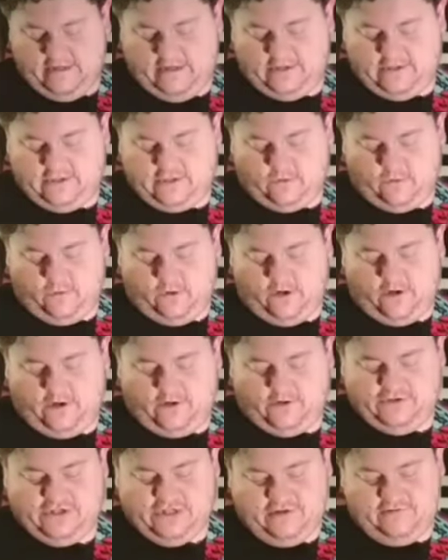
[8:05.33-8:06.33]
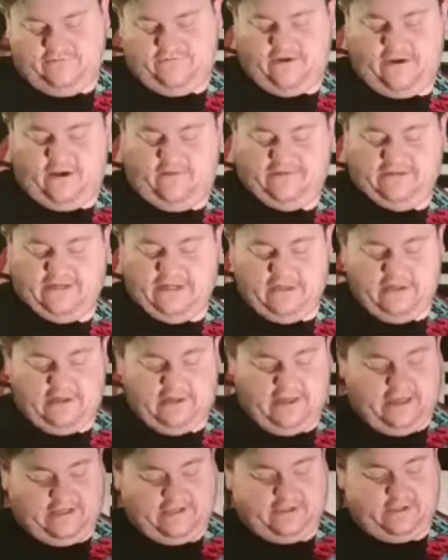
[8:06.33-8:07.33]
a Squire J5
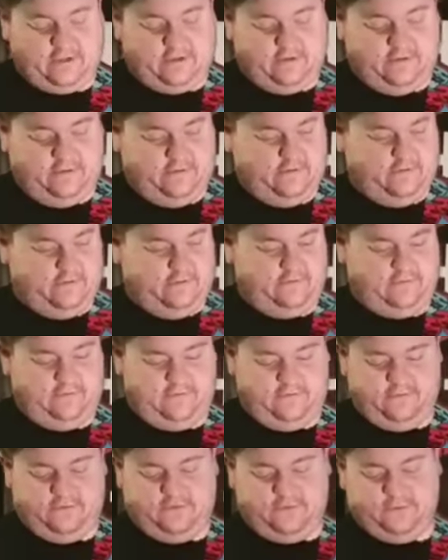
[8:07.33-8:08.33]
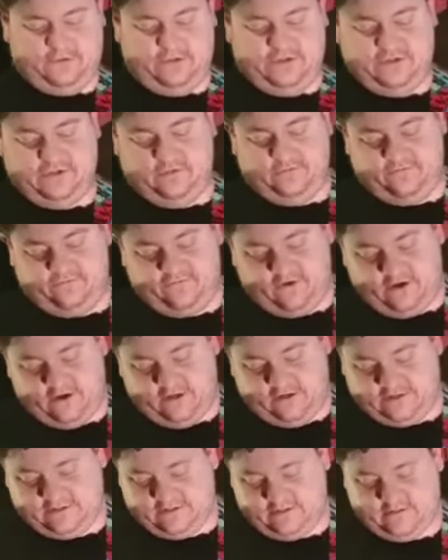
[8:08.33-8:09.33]
Telecaster, 22
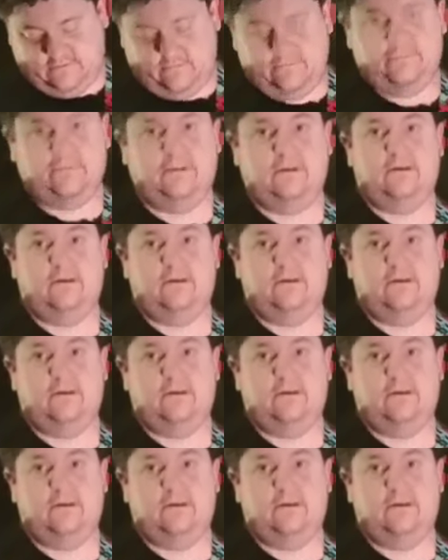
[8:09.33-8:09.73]
frets.